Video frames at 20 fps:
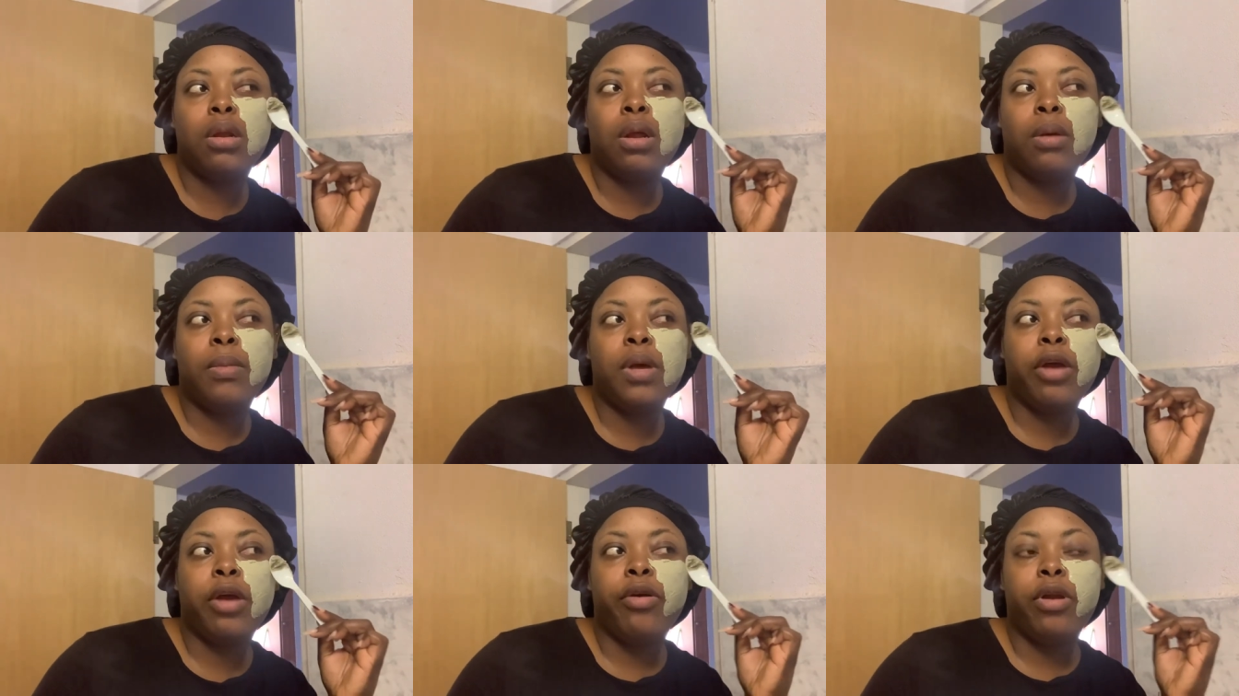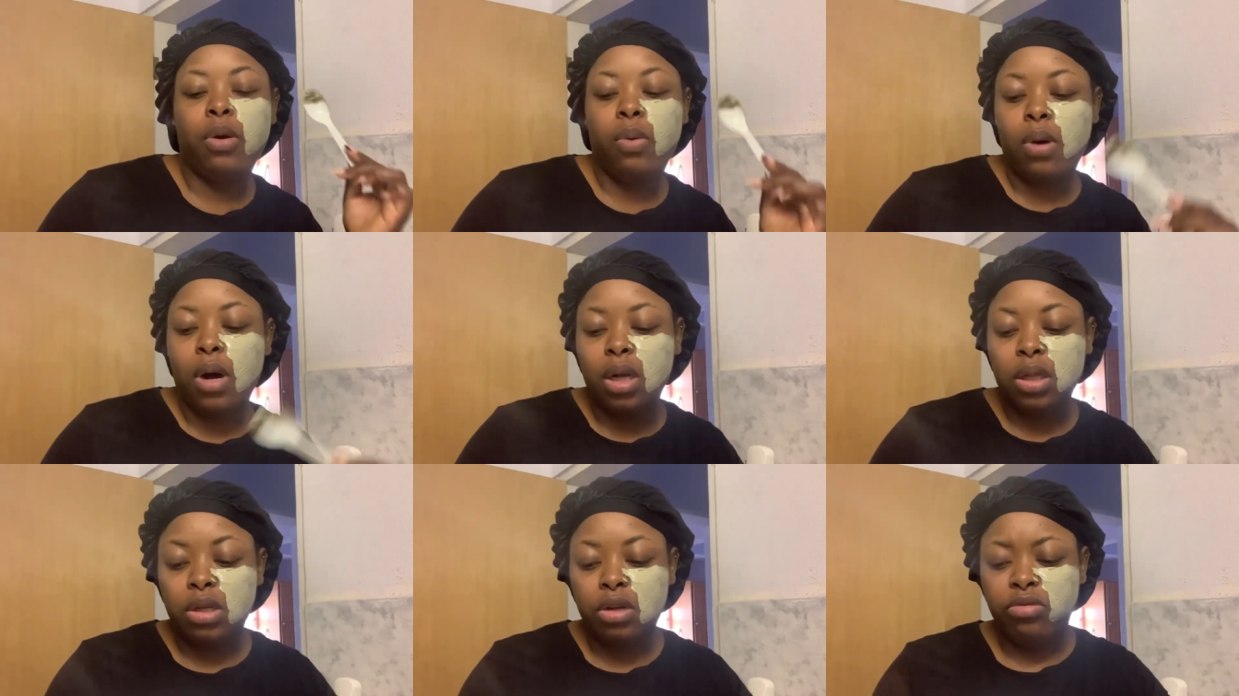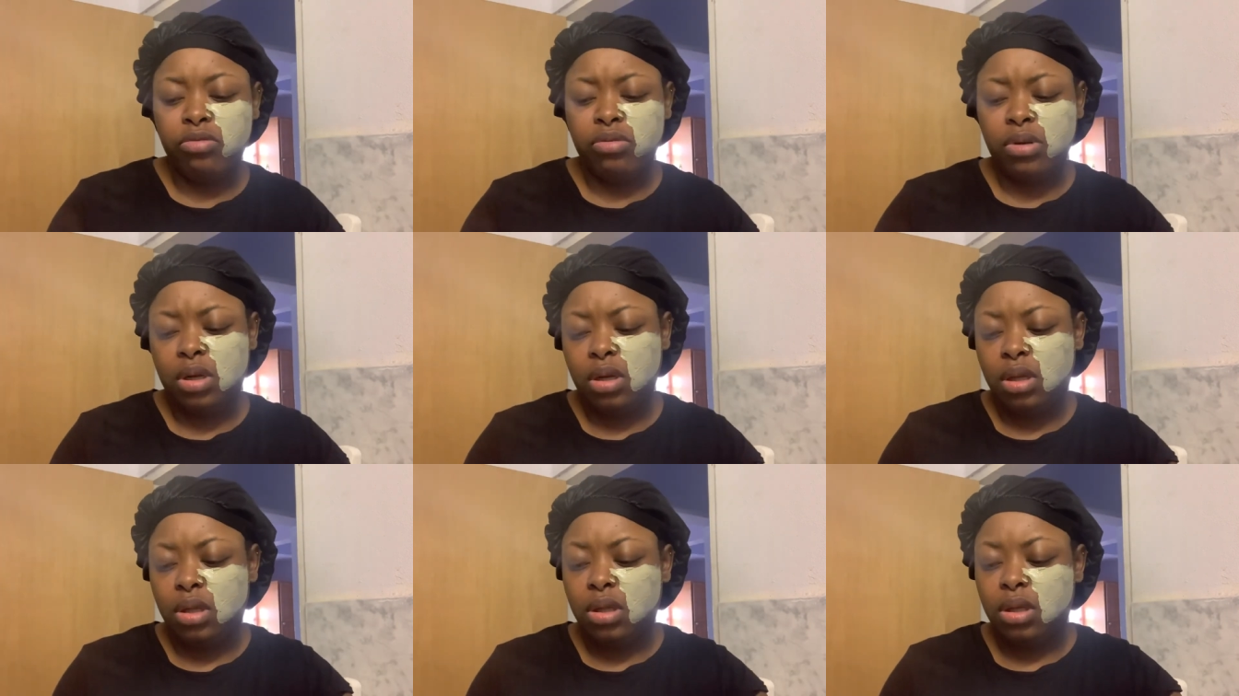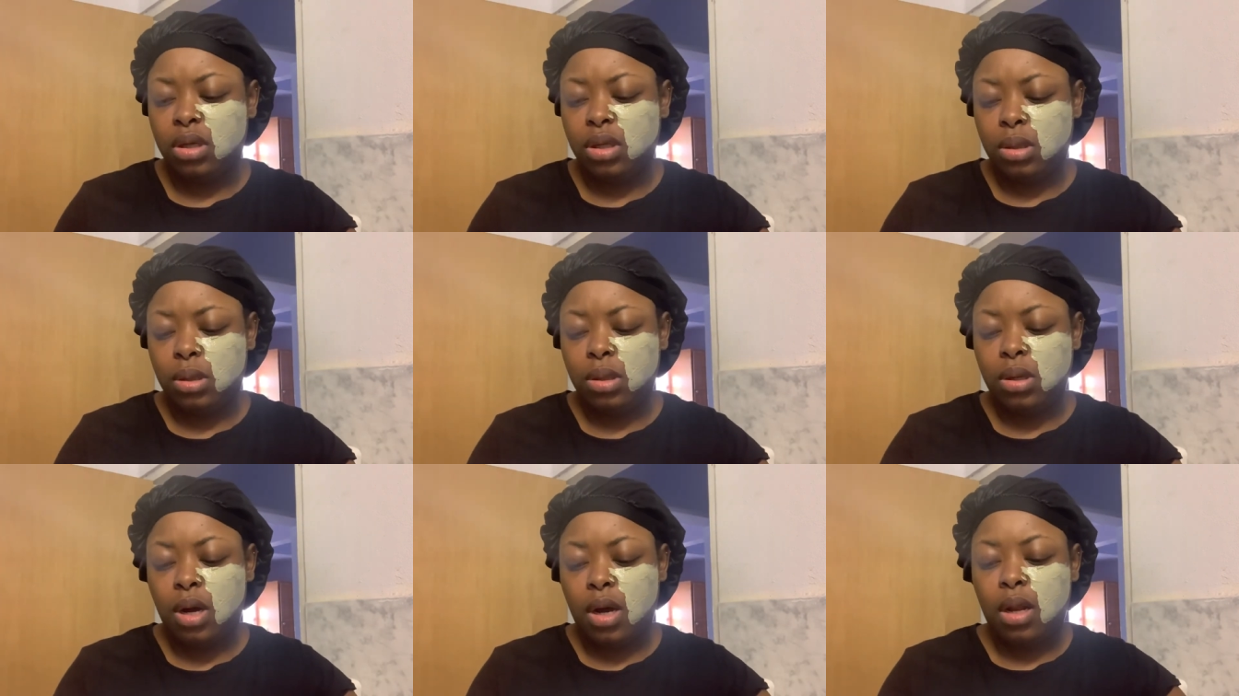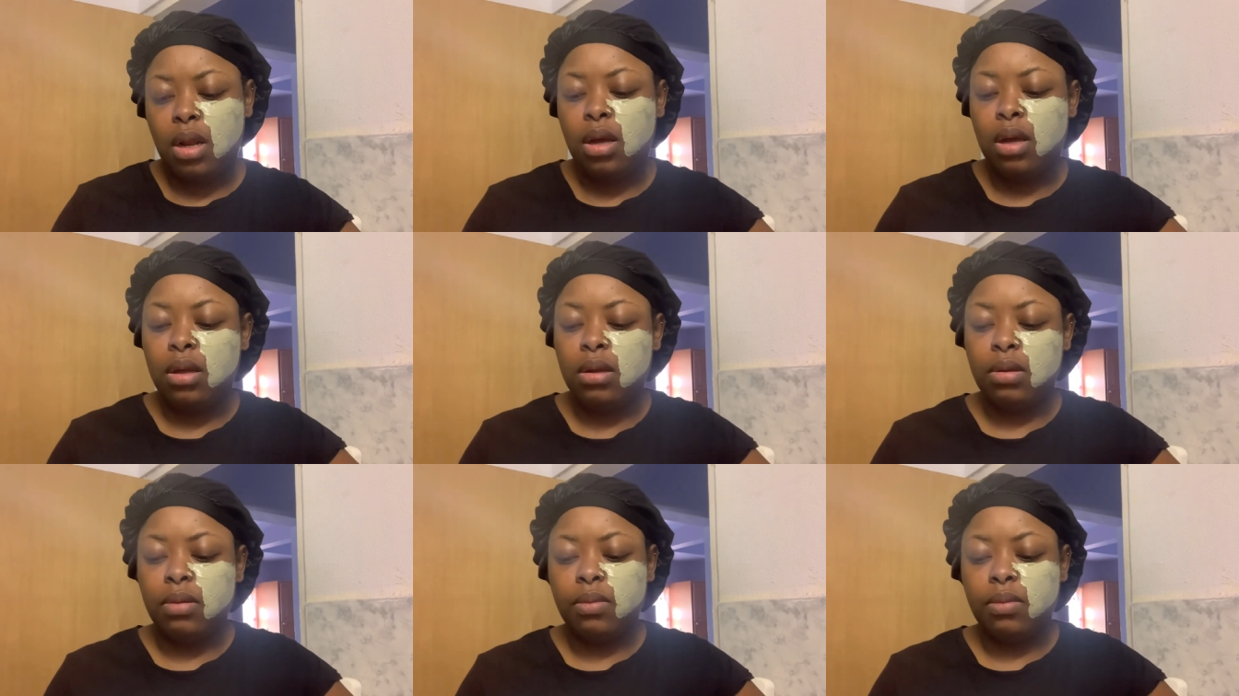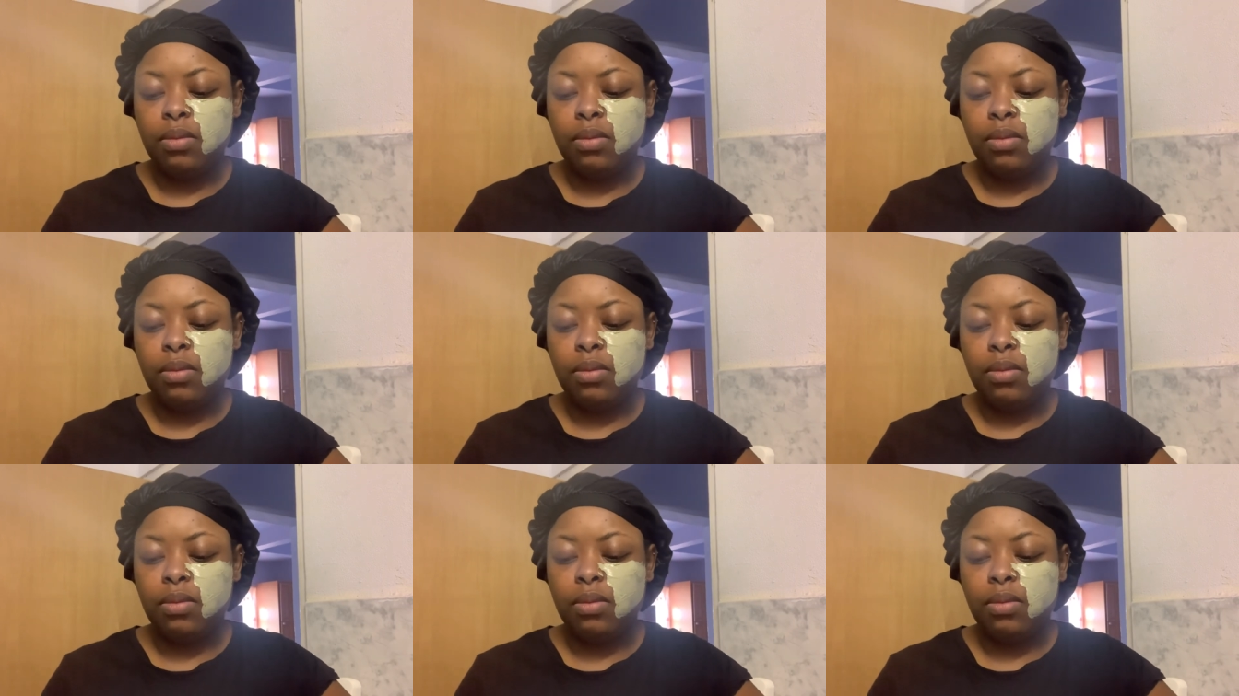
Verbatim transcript: I'm hearing the water run into the toilet.